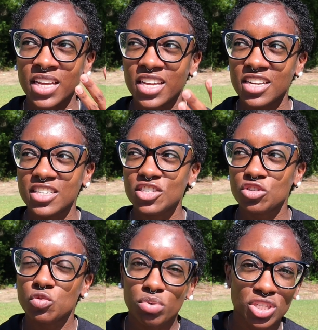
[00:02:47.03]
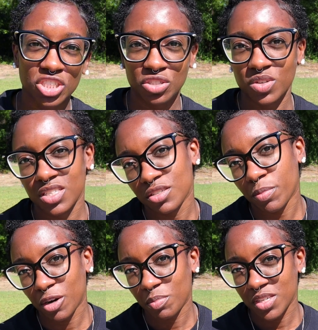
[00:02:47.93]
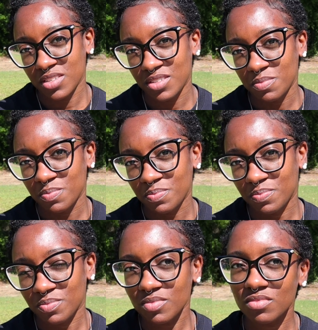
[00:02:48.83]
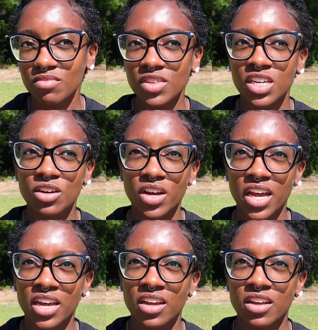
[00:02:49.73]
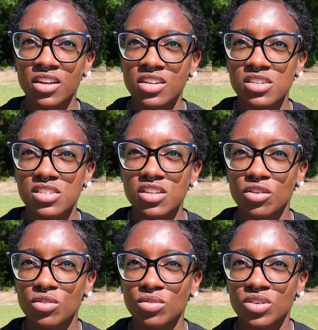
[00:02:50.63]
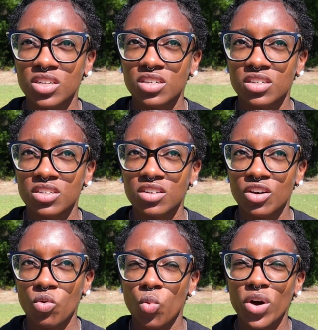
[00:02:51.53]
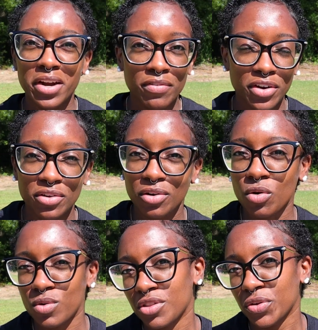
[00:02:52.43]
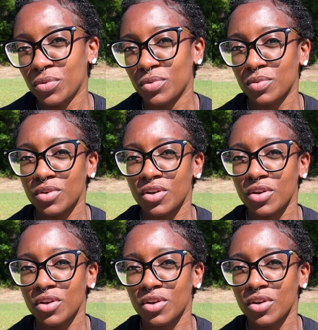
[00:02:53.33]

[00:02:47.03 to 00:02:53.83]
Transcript: It is to push you into purpose. Okay, so whatever you're going through,